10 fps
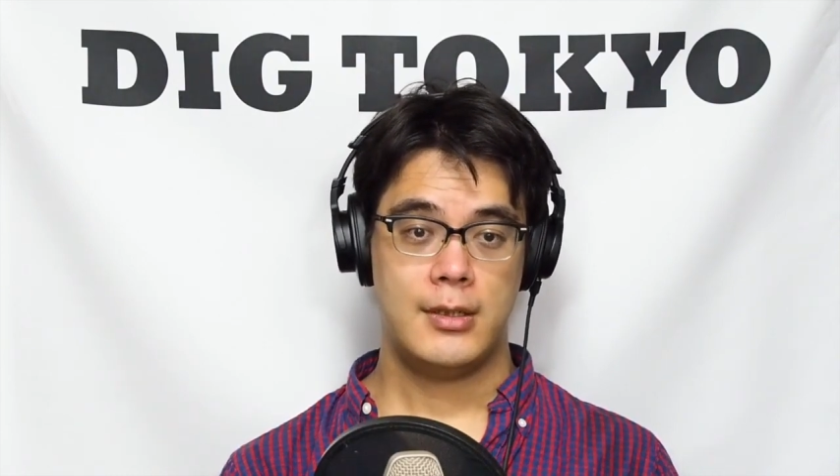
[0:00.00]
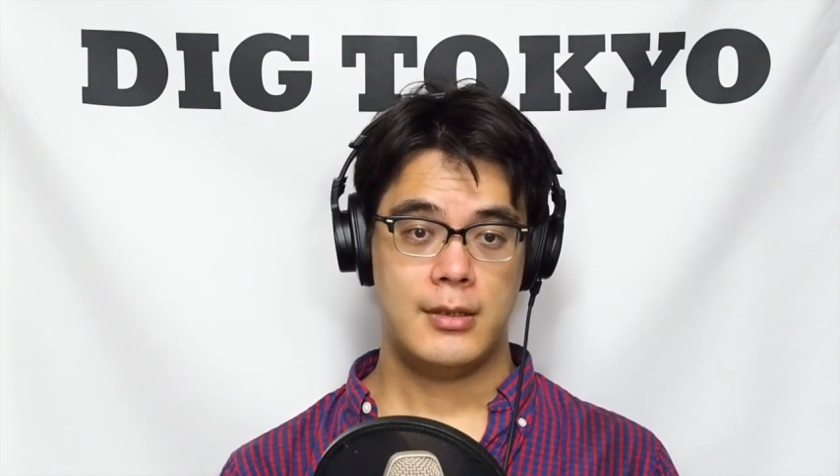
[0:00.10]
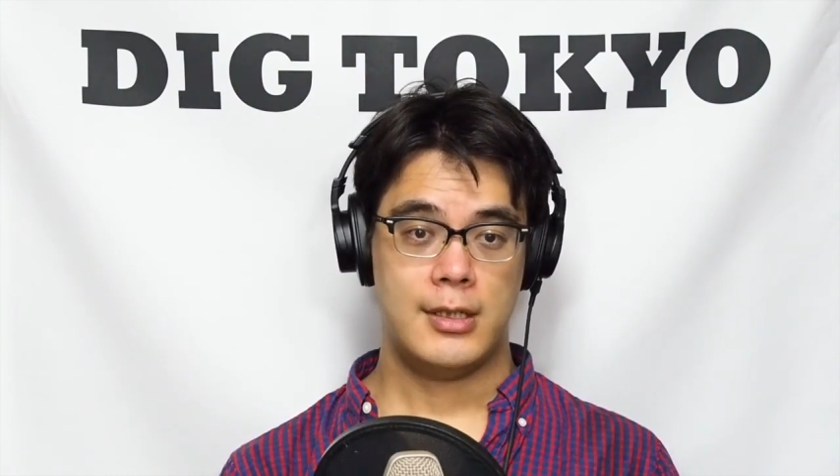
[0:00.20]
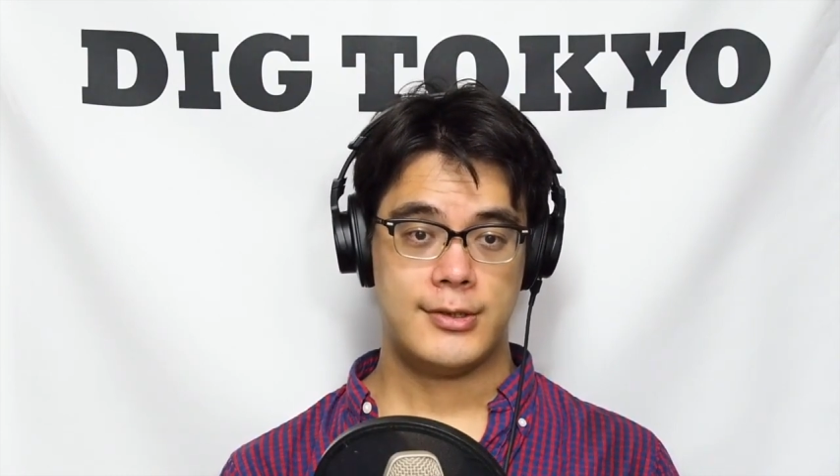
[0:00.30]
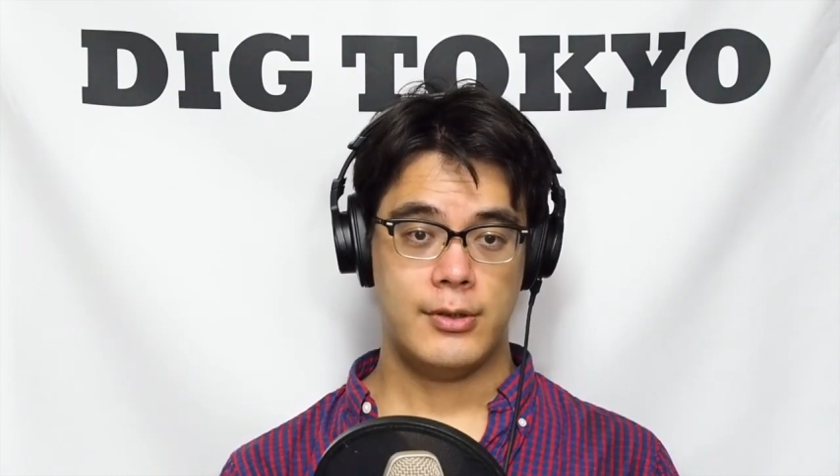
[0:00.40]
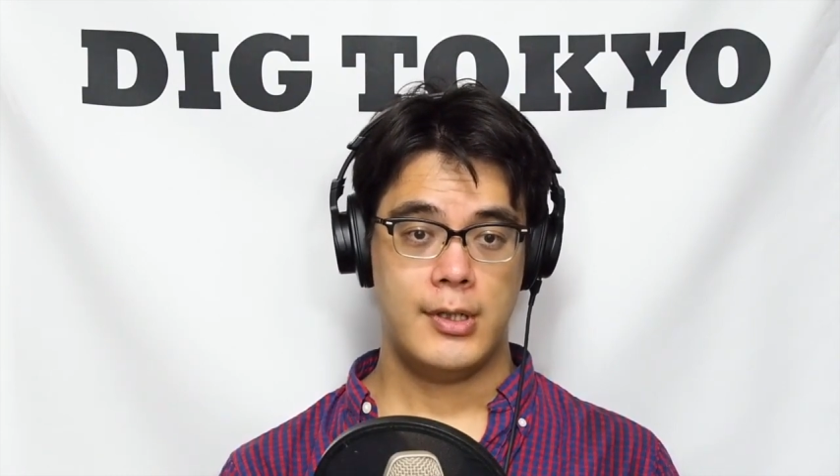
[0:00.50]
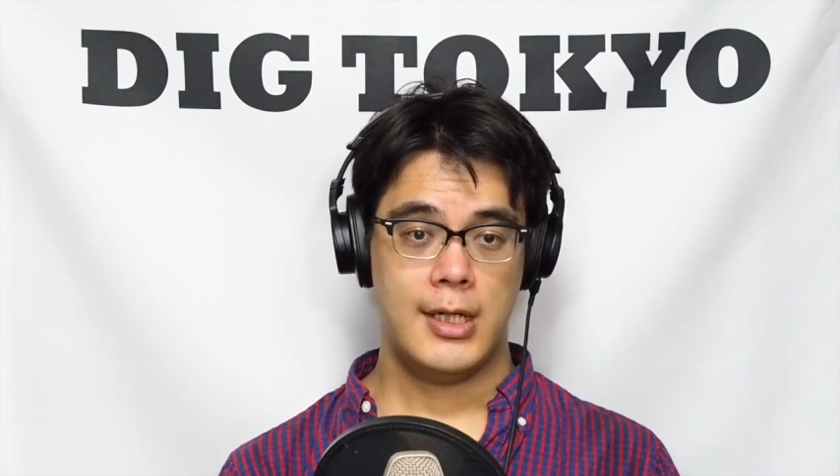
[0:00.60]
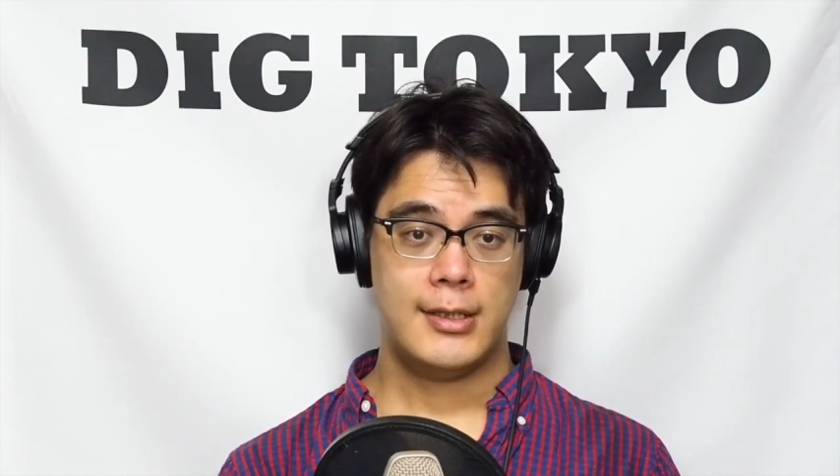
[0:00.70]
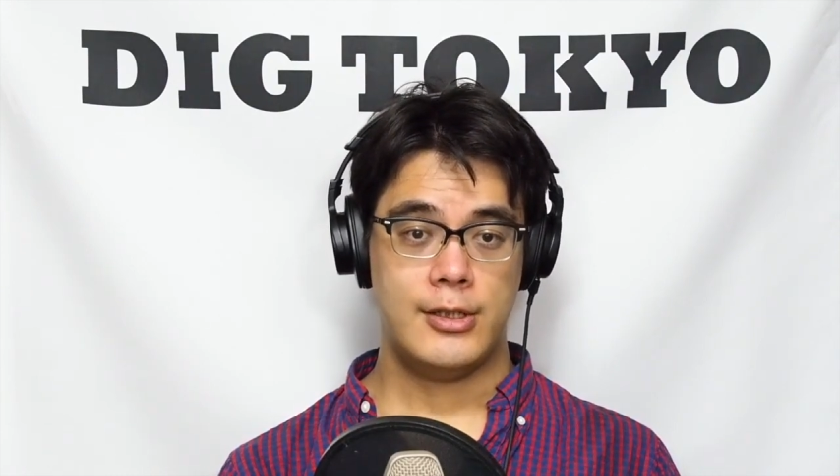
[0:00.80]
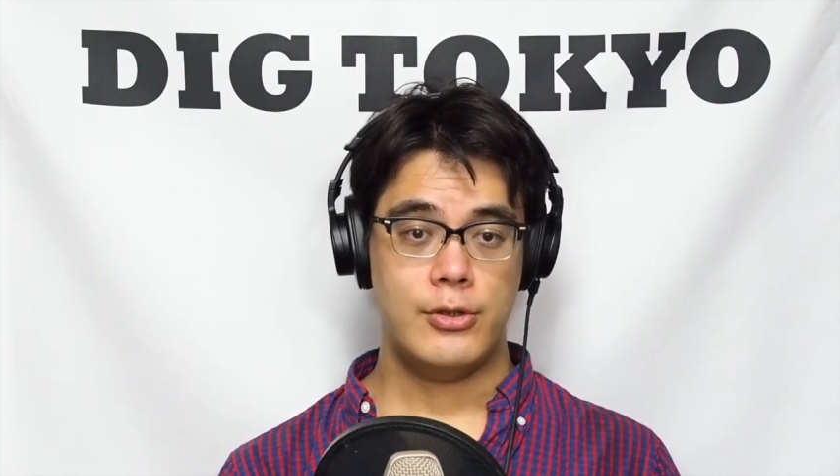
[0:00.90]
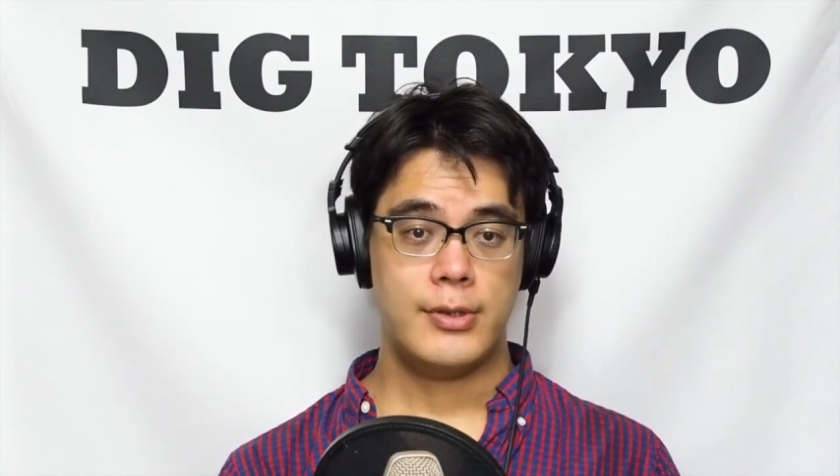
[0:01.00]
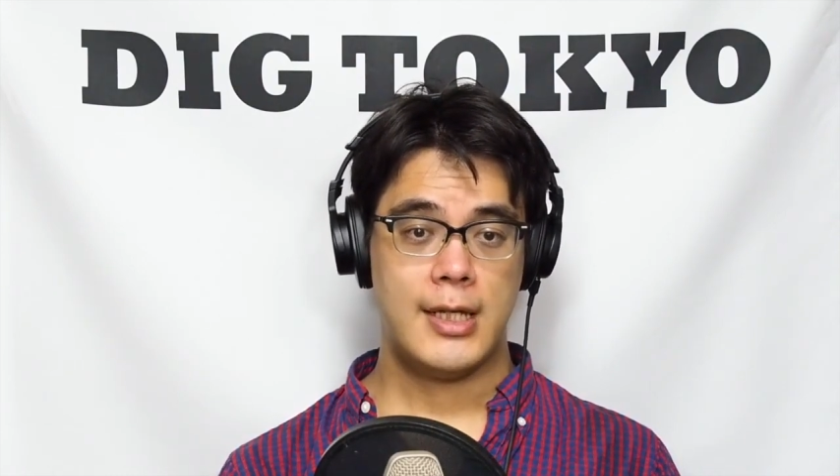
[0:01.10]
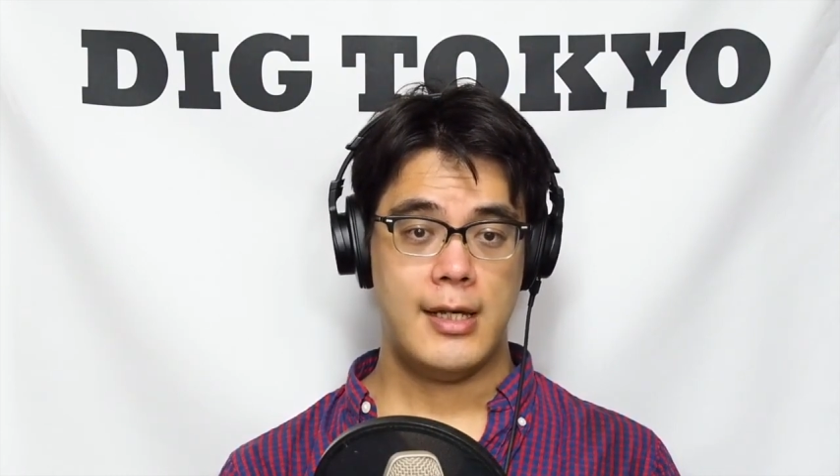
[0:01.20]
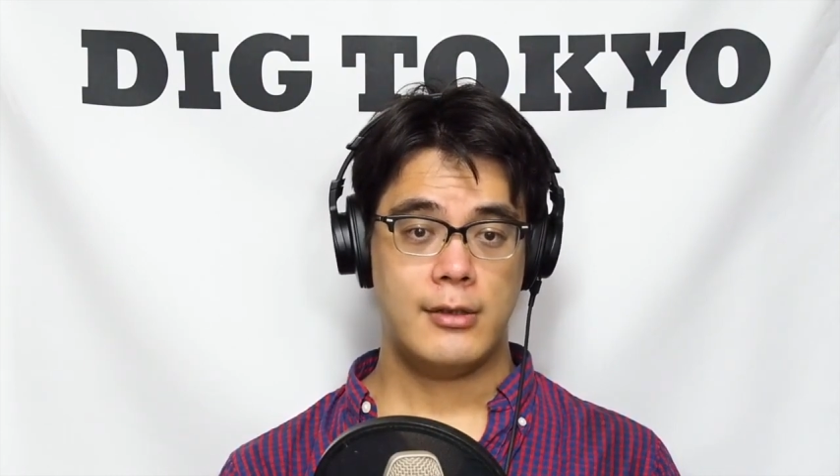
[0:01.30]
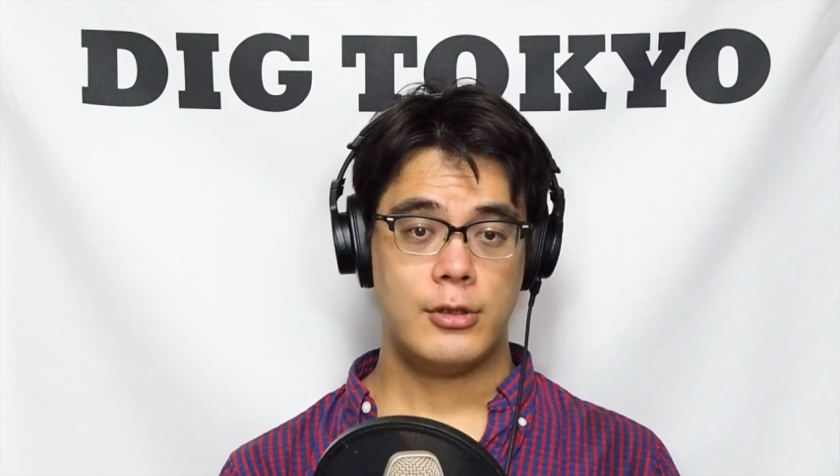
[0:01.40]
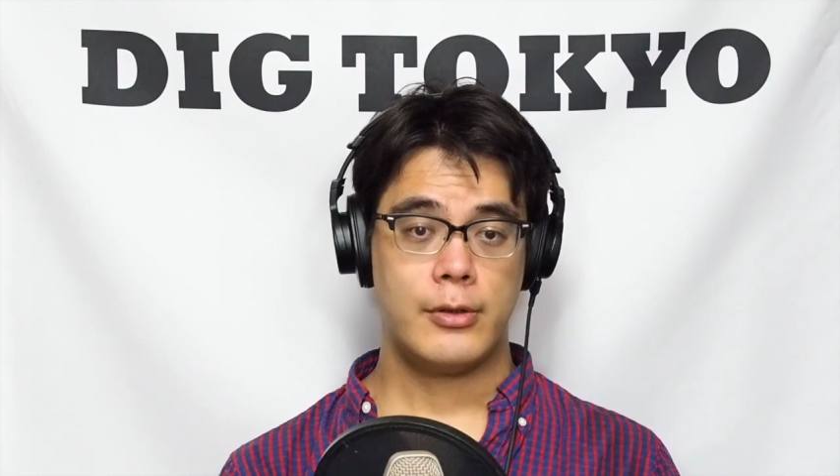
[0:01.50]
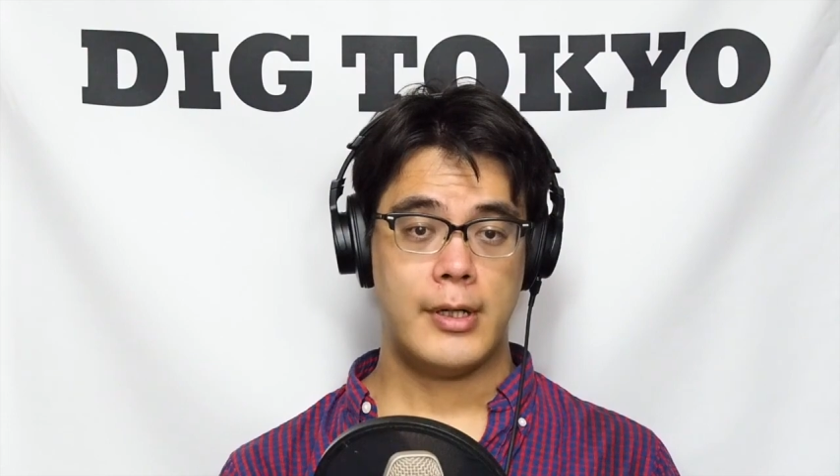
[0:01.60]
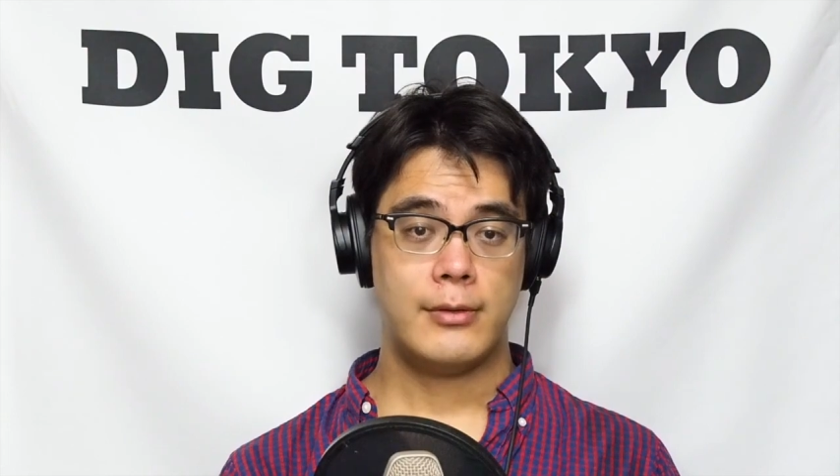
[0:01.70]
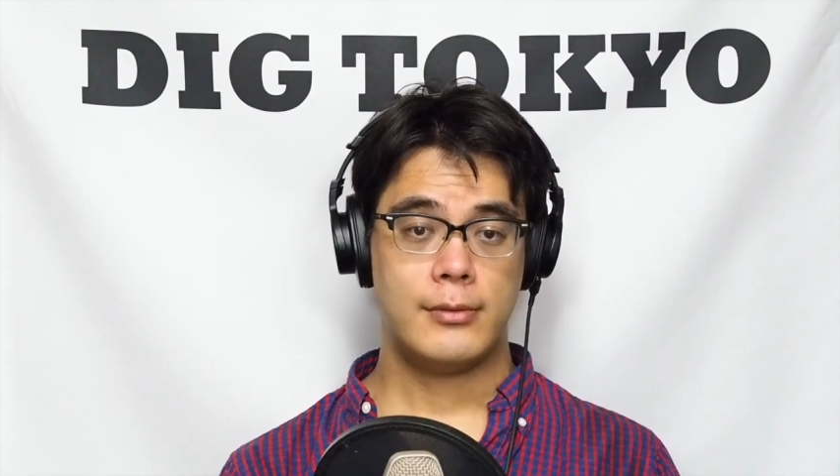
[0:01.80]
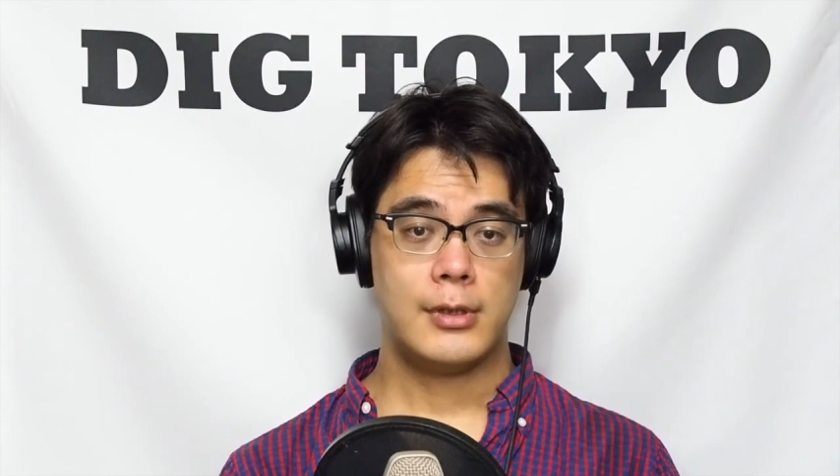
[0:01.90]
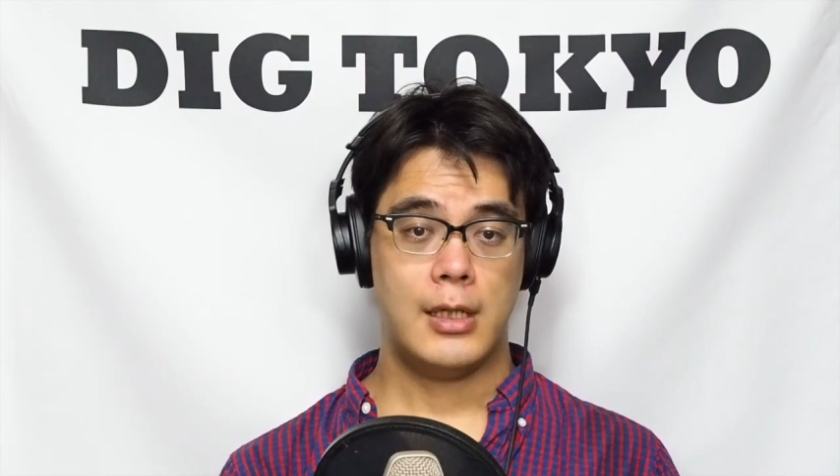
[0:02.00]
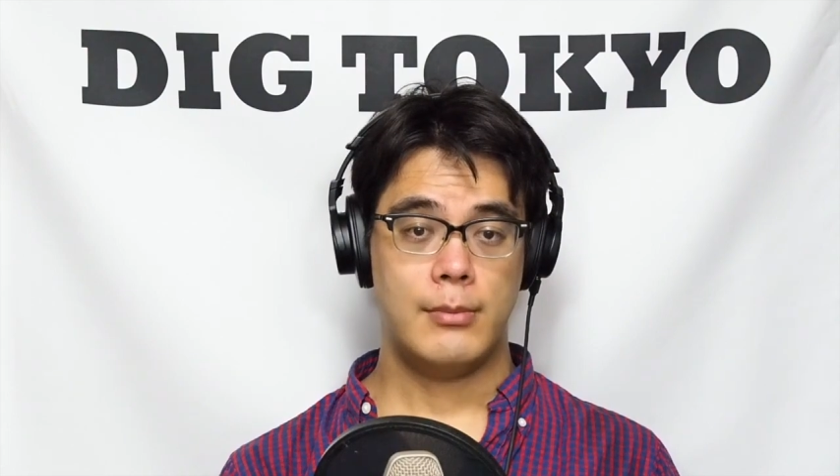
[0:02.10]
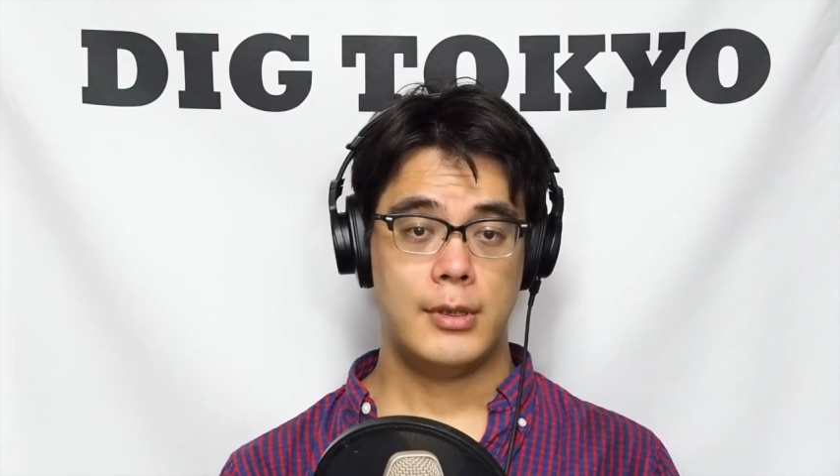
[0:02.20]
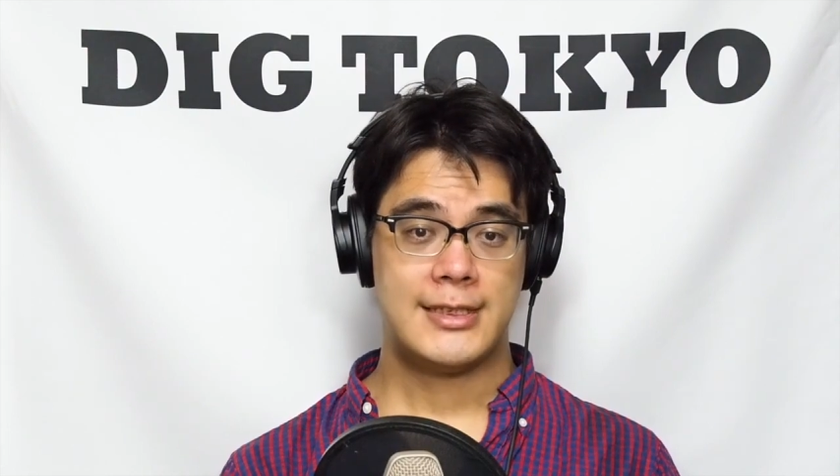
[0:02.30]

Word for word: Also, the UK underground club